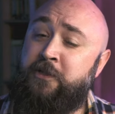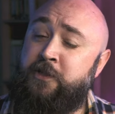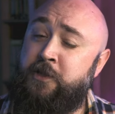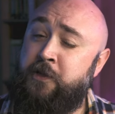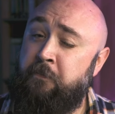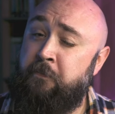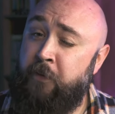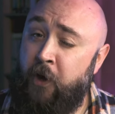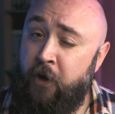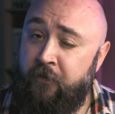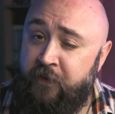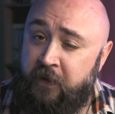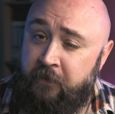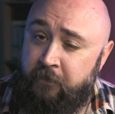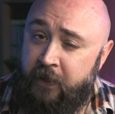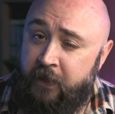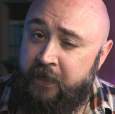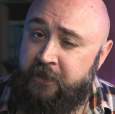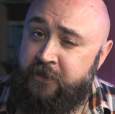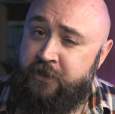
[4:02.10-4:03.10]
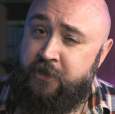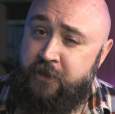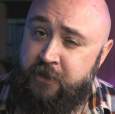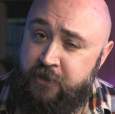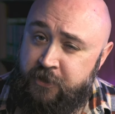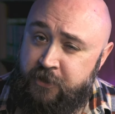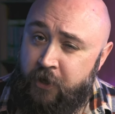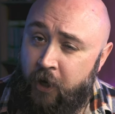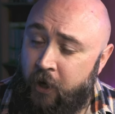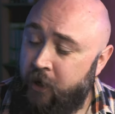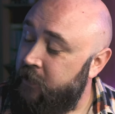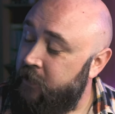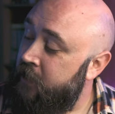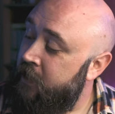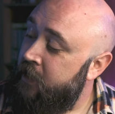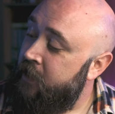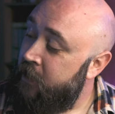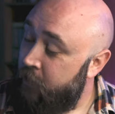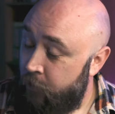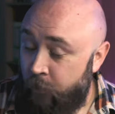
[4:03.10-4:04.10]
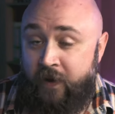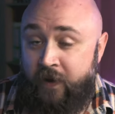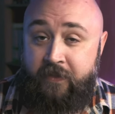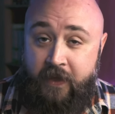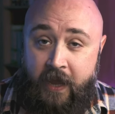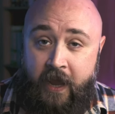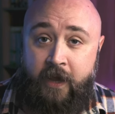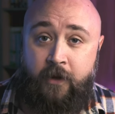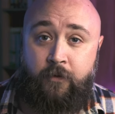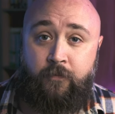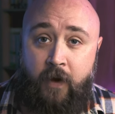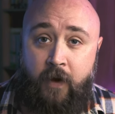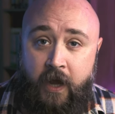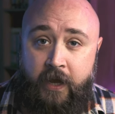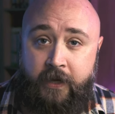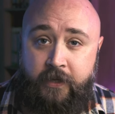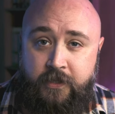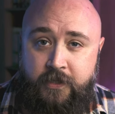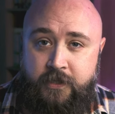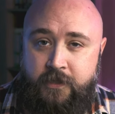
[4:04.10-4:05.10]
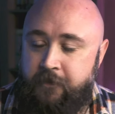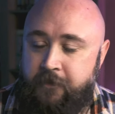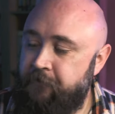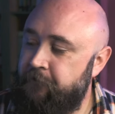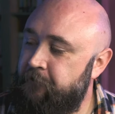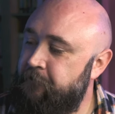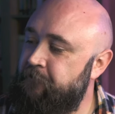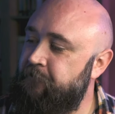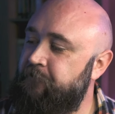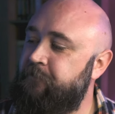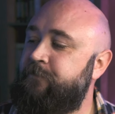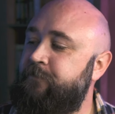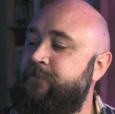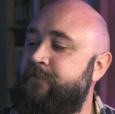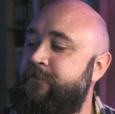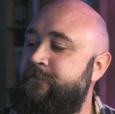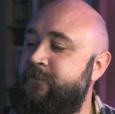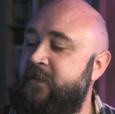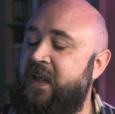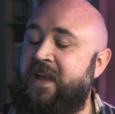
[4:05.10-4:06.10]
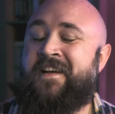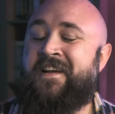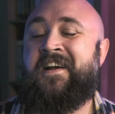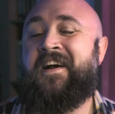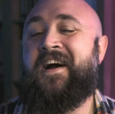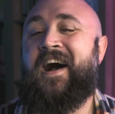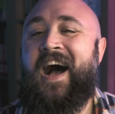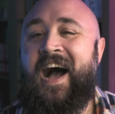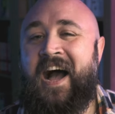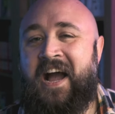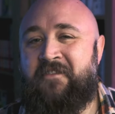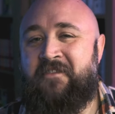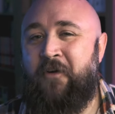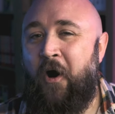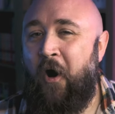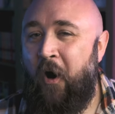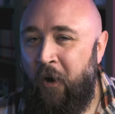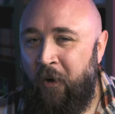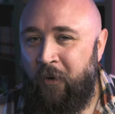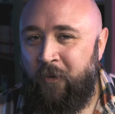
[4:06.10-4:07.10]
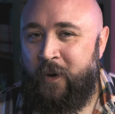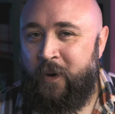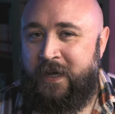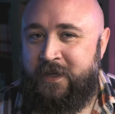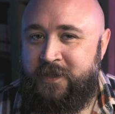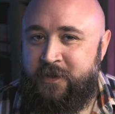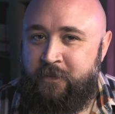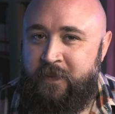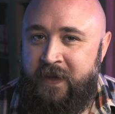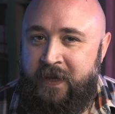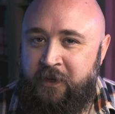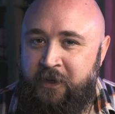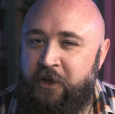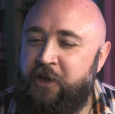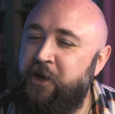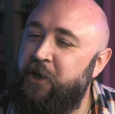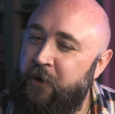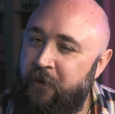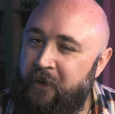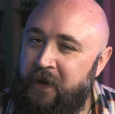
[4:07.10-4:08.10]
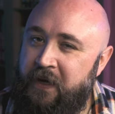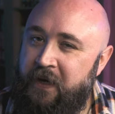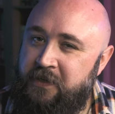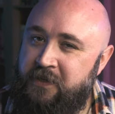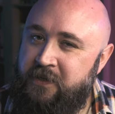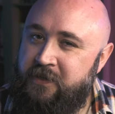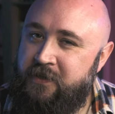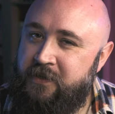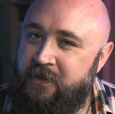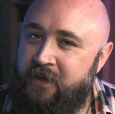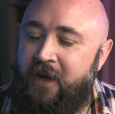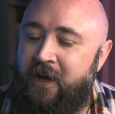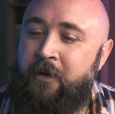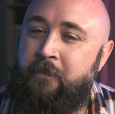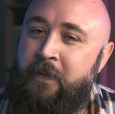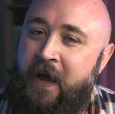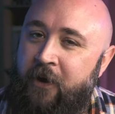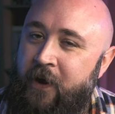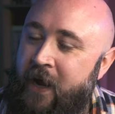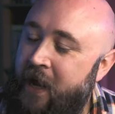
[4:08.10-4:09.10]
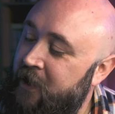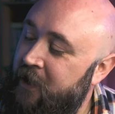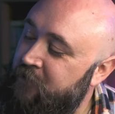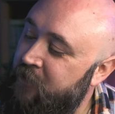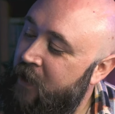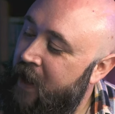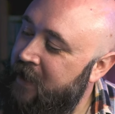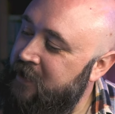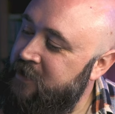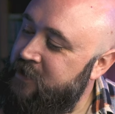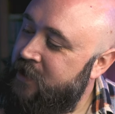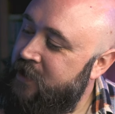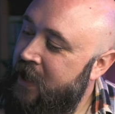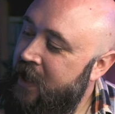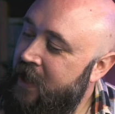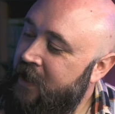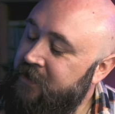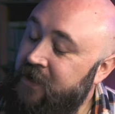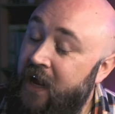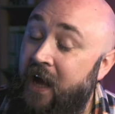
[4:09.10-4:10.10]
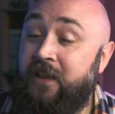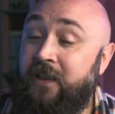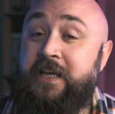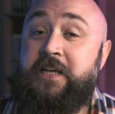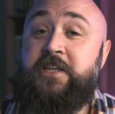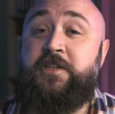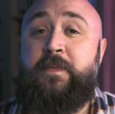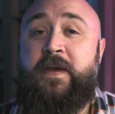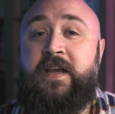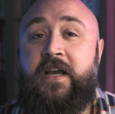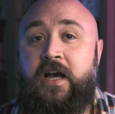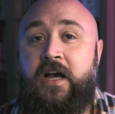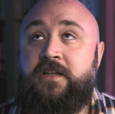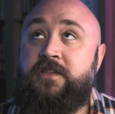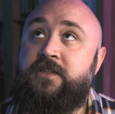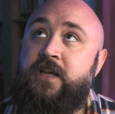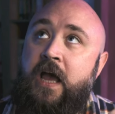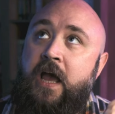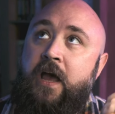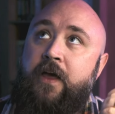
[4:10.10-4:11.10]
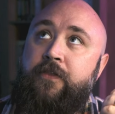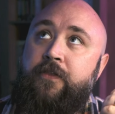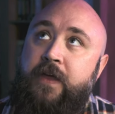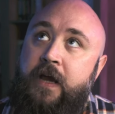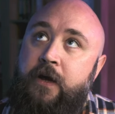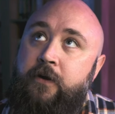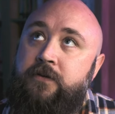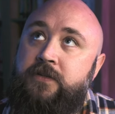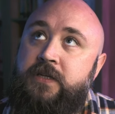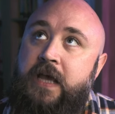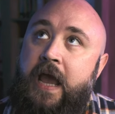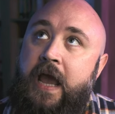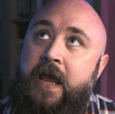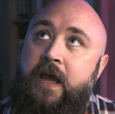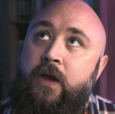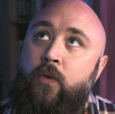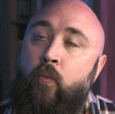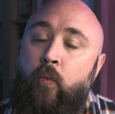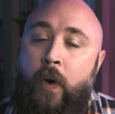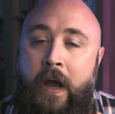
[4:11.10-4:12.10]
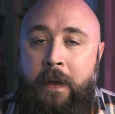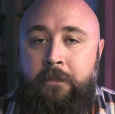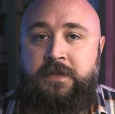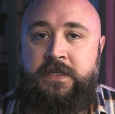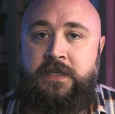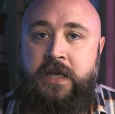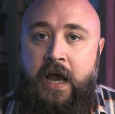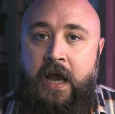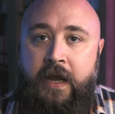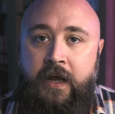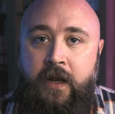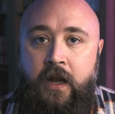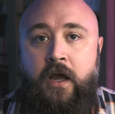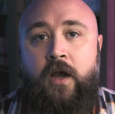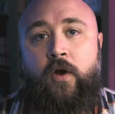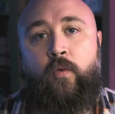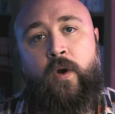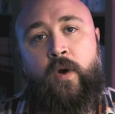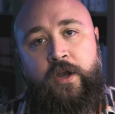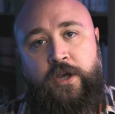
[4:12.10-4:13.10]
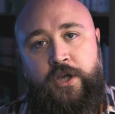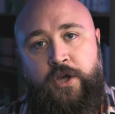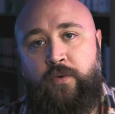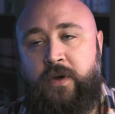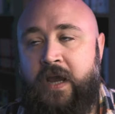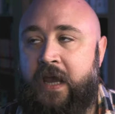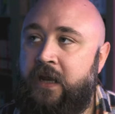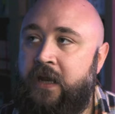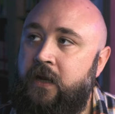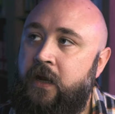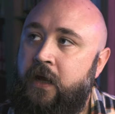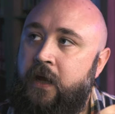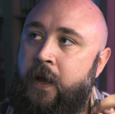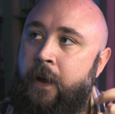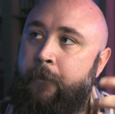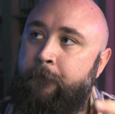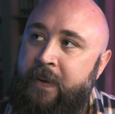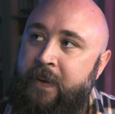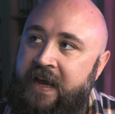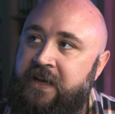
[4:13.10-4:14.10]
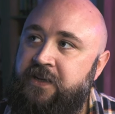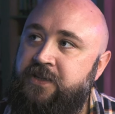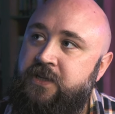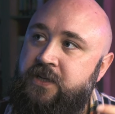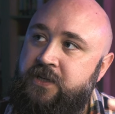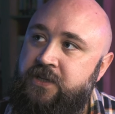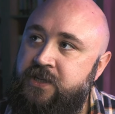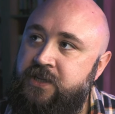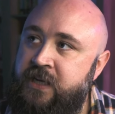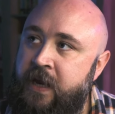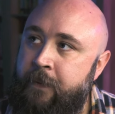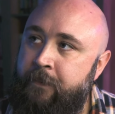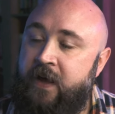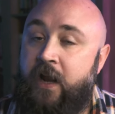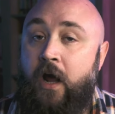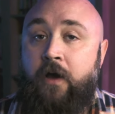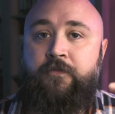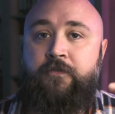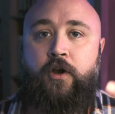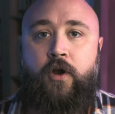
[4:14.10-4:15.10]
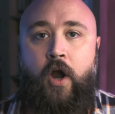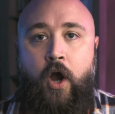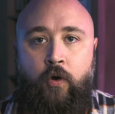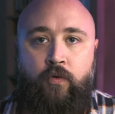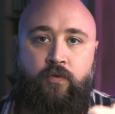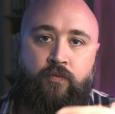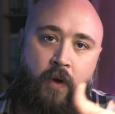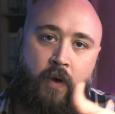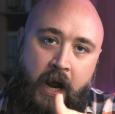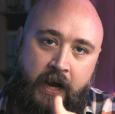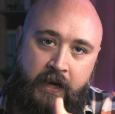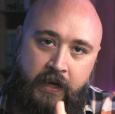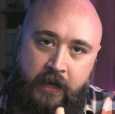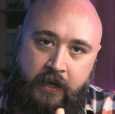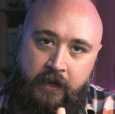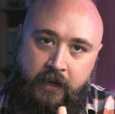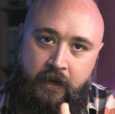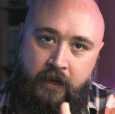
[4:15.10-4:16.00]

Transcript: the perfect place to start with Anne Rice. I've always been curious about Anne Rice, not least because there's a website where you can paste a snippet of your own writing